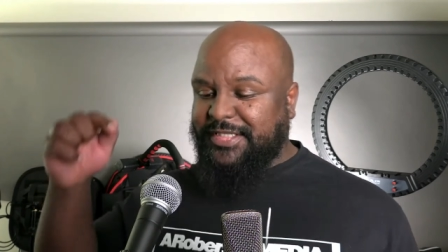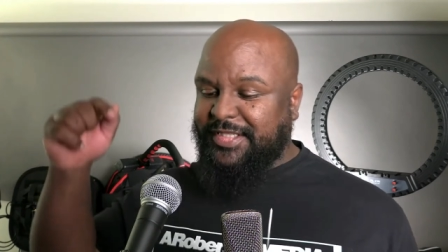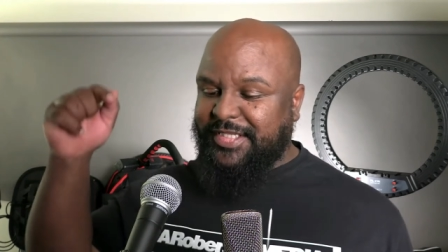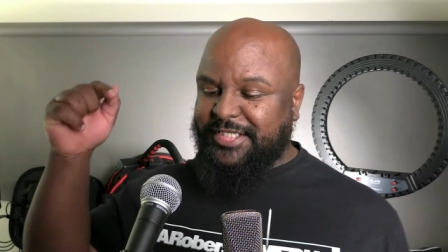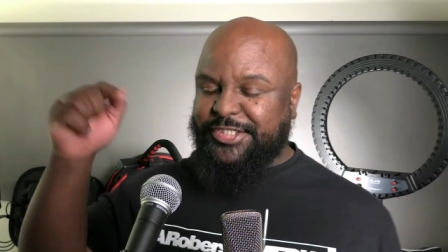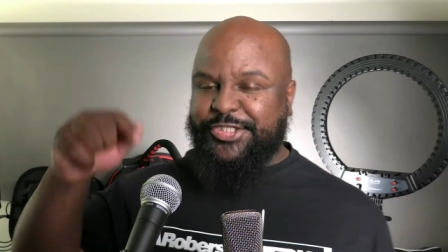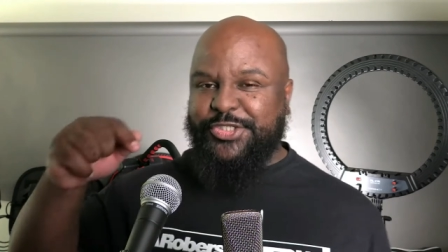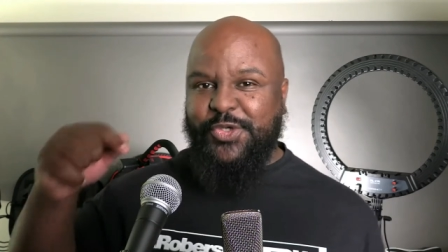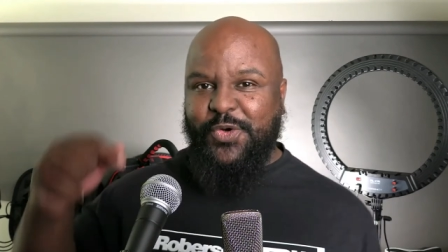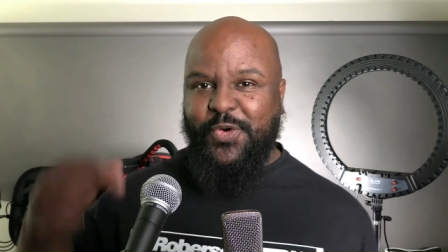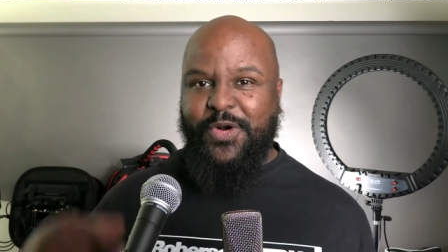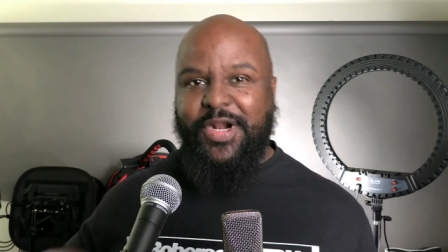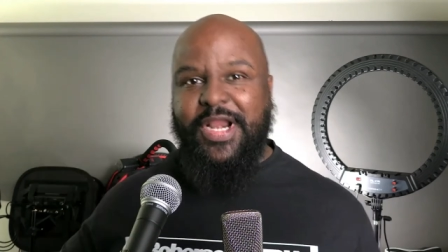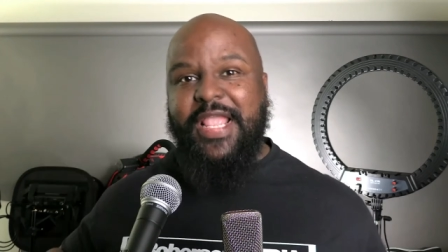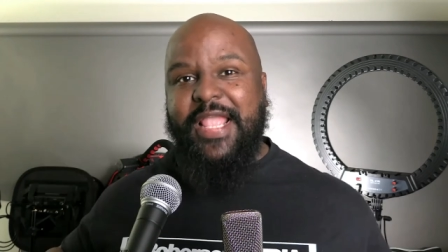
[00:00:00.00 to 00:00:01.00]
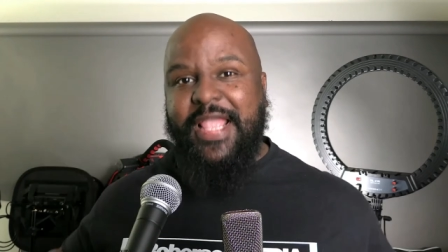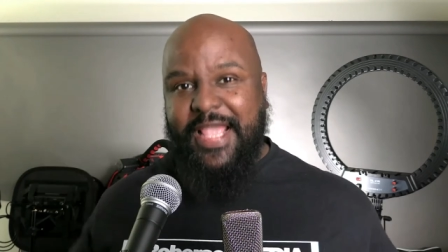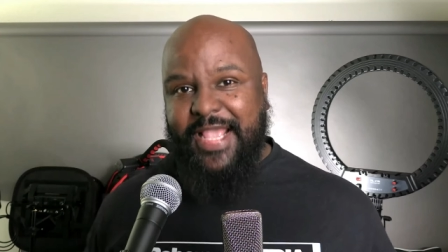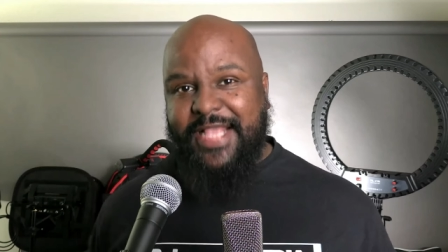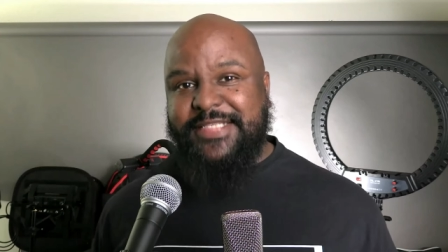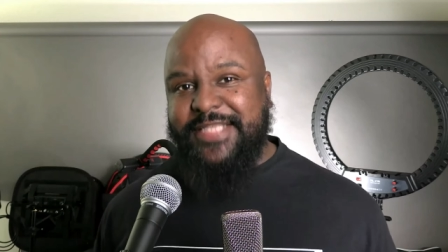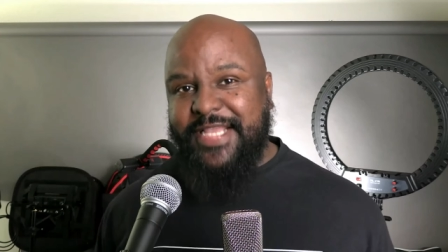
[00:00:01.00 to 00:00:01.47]
to this Shure
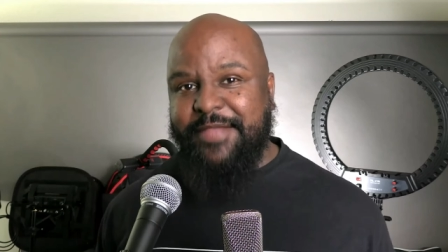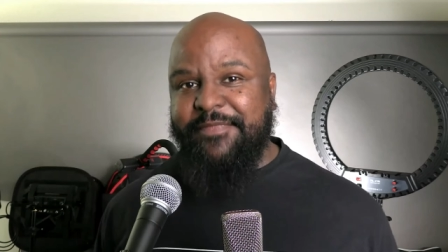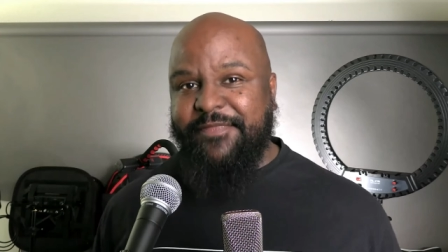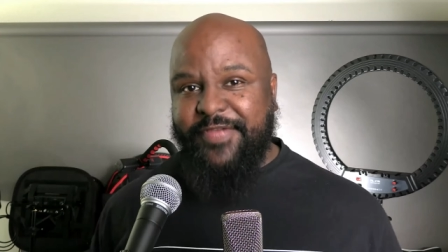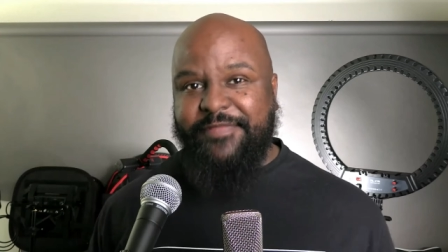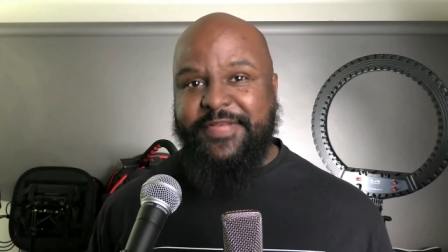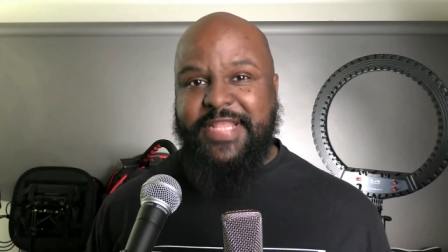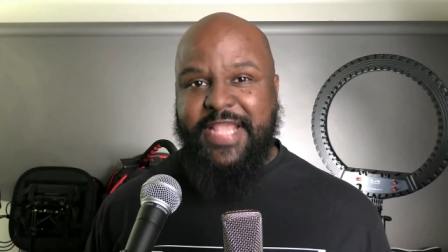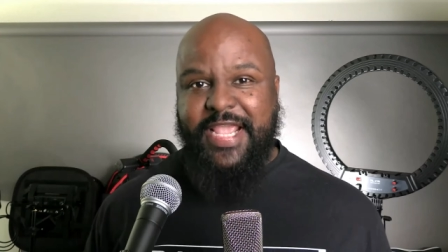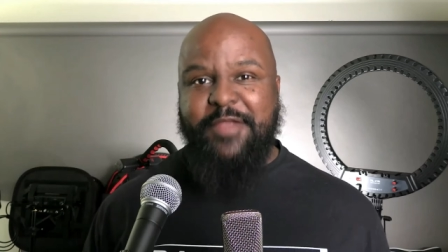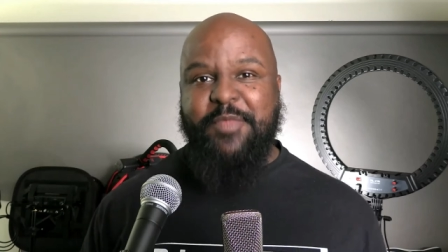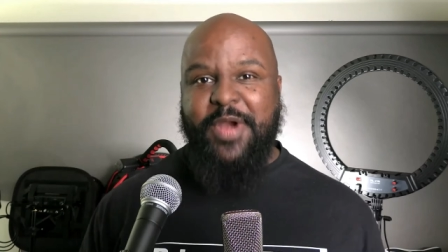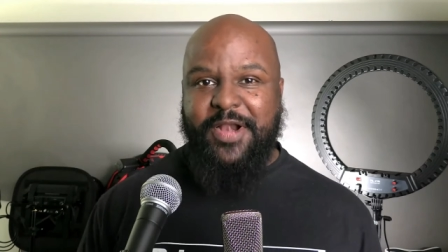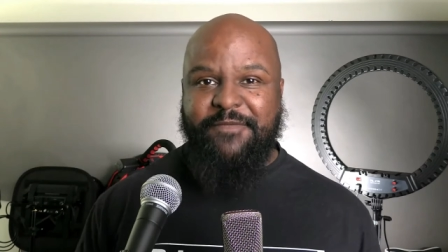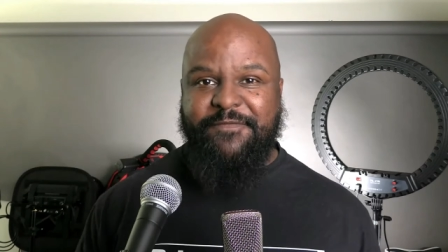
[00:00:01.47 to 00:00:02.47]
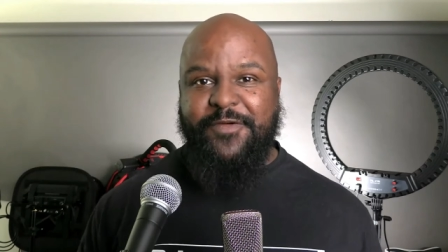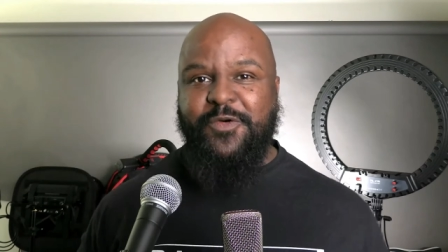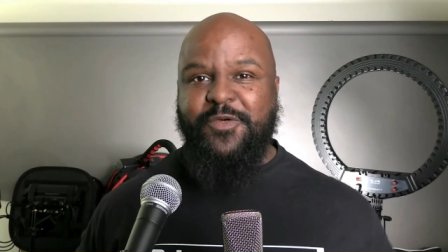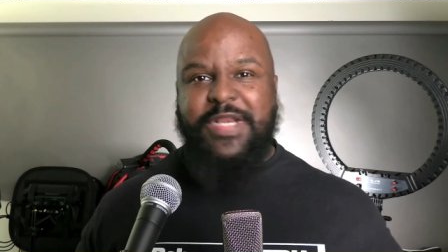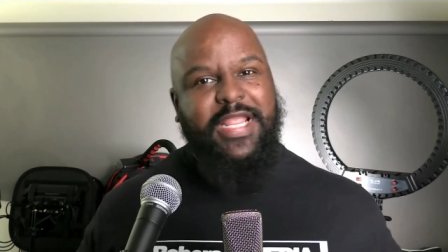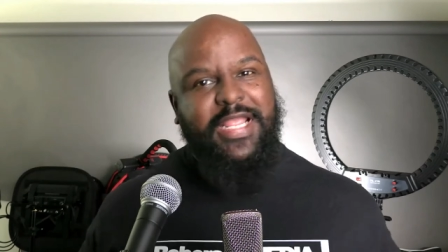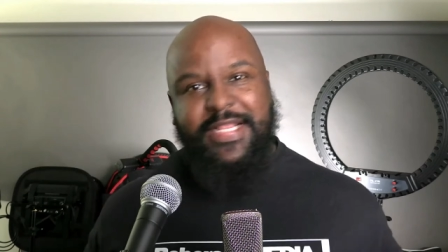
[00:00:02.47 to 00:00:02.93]
SM58
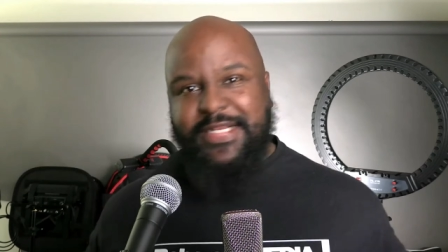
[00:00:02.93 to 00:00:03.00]
microphone